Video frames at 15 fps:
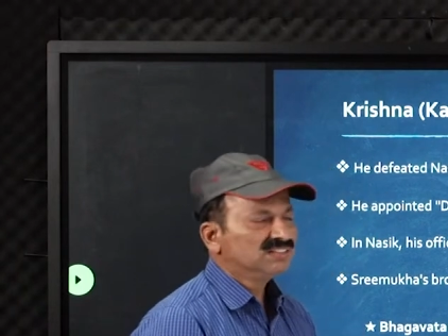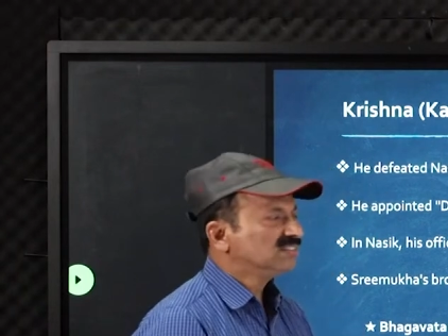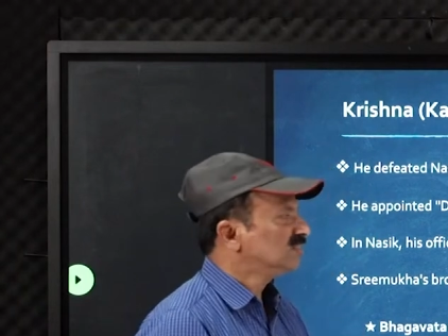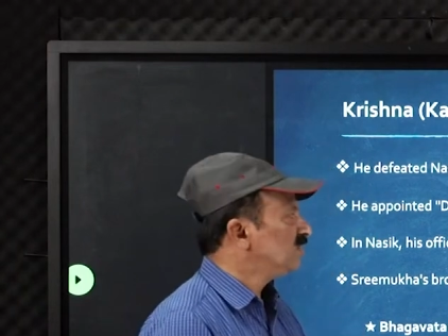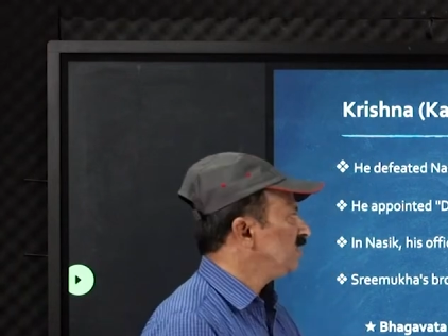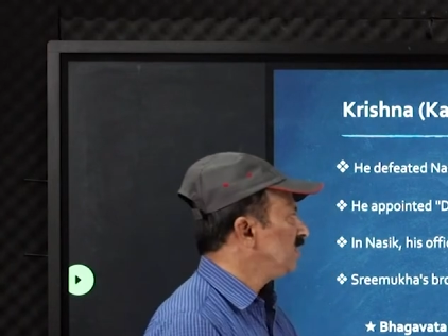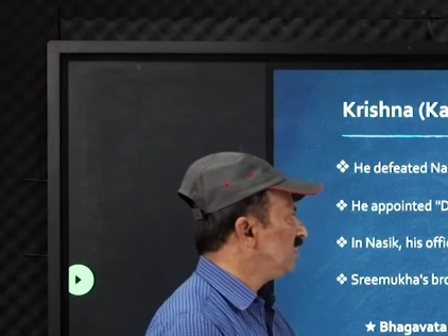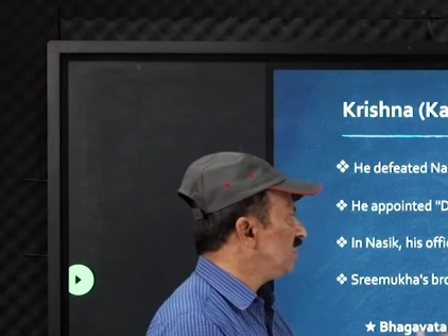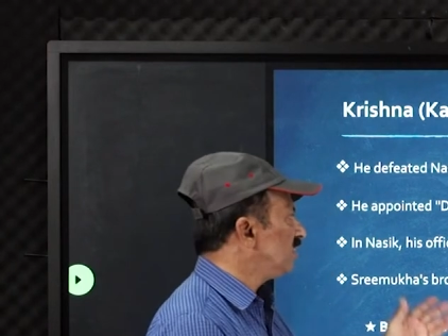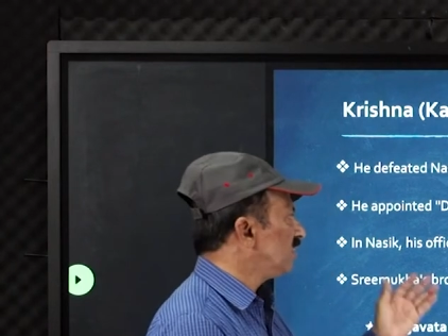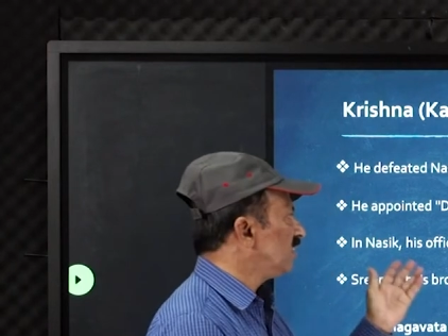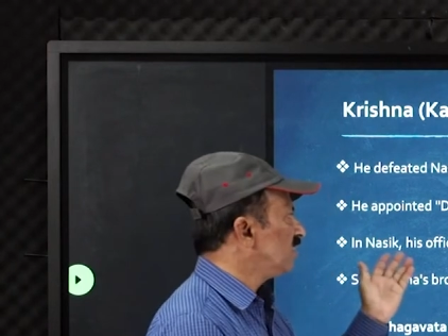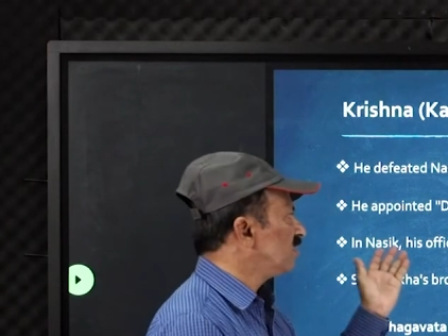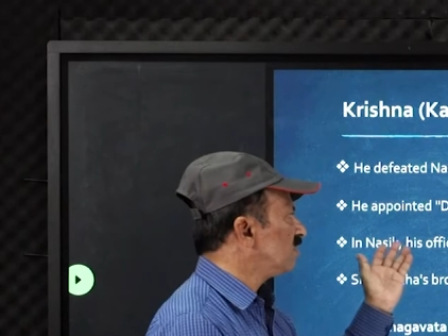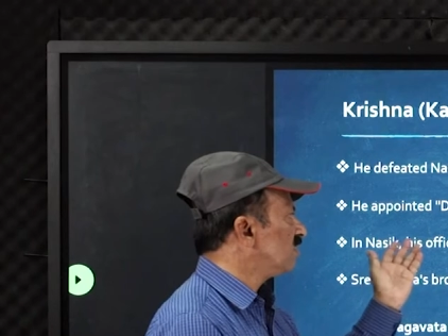so here
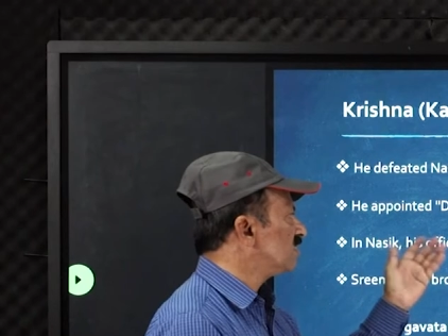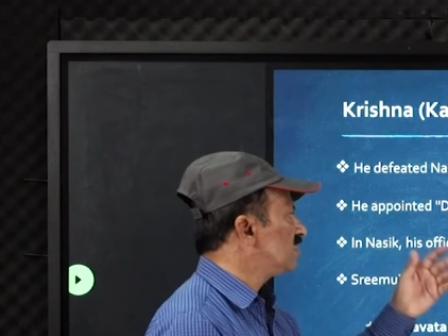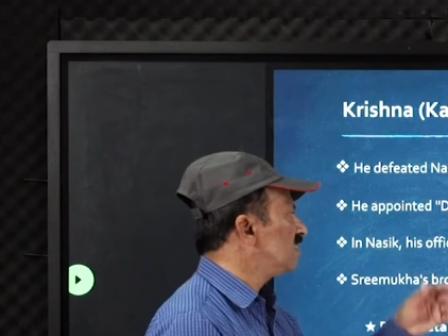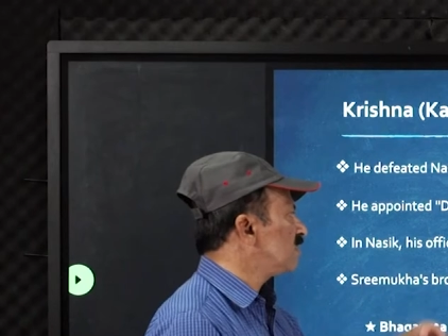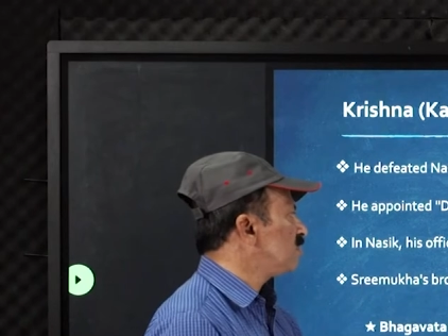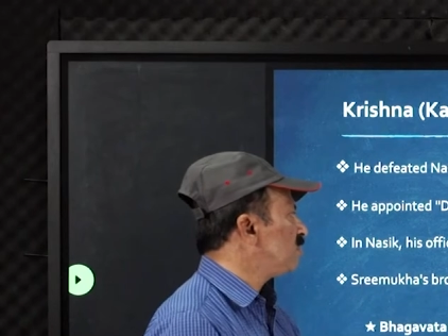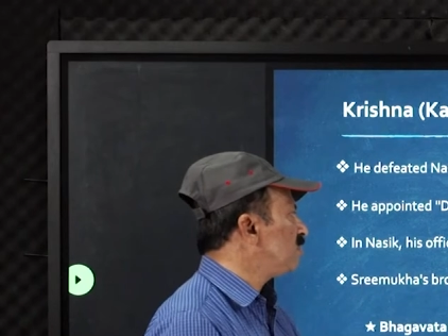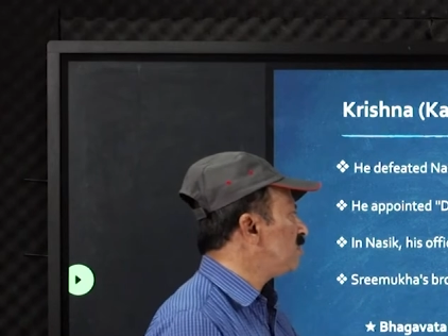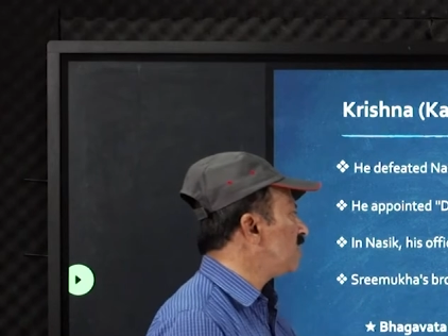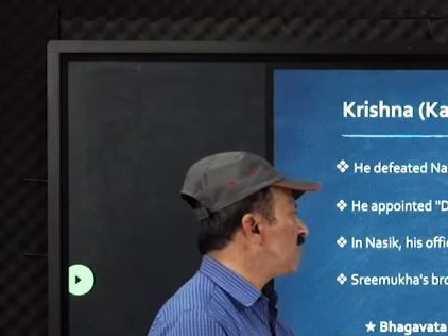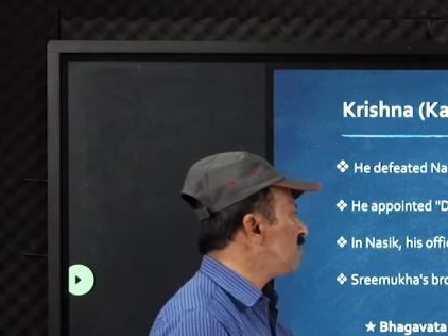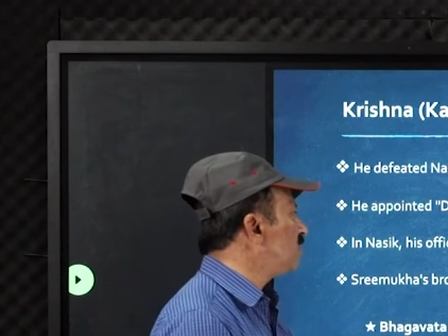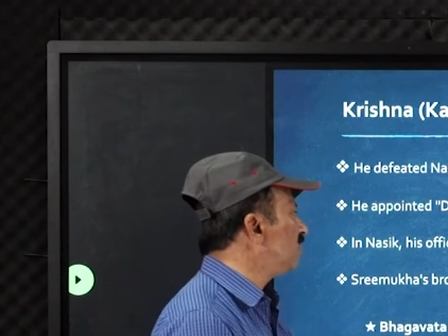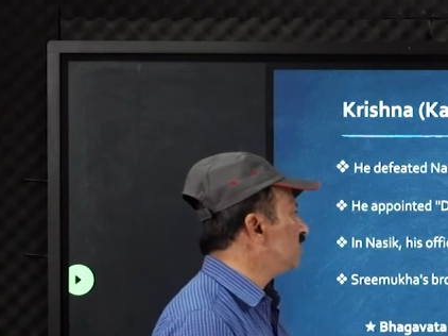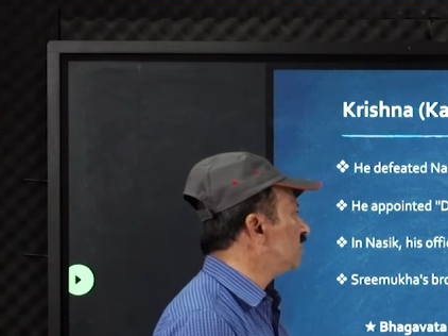it was Dharma
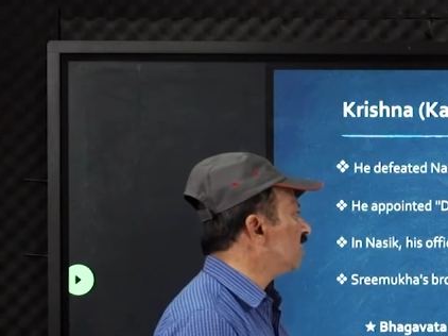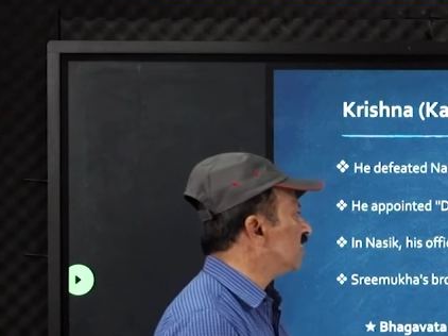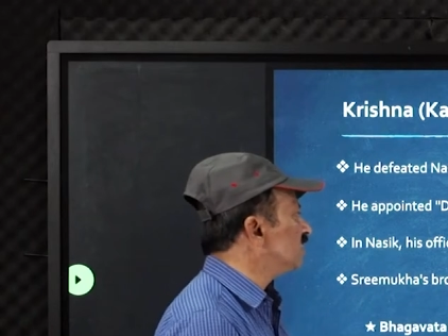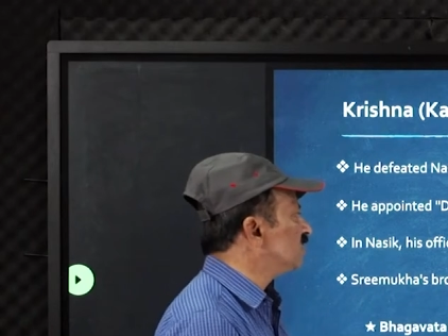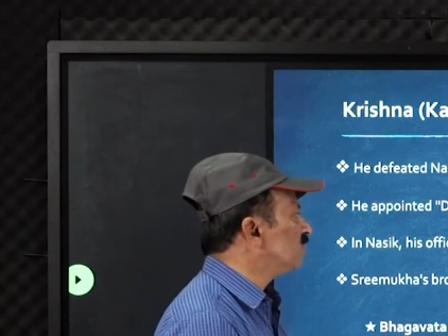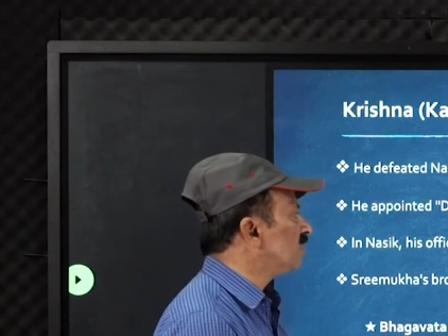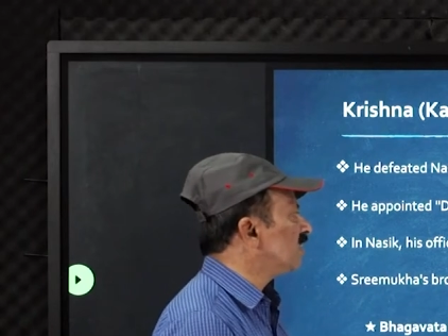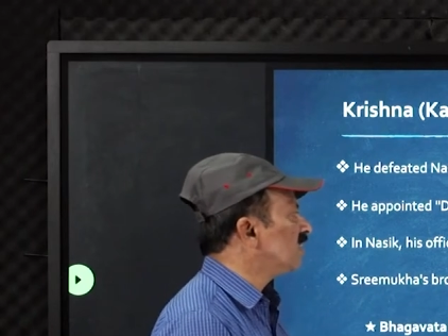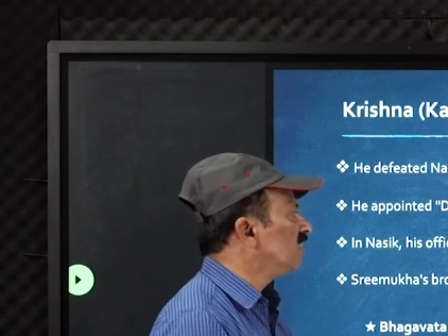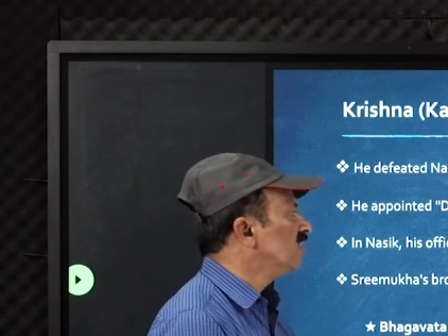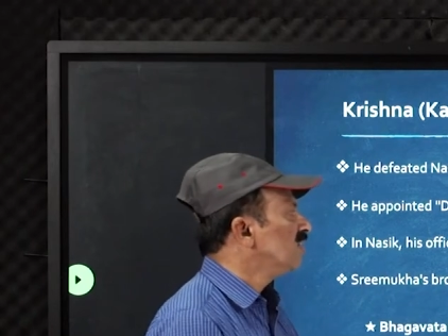Mahamatras were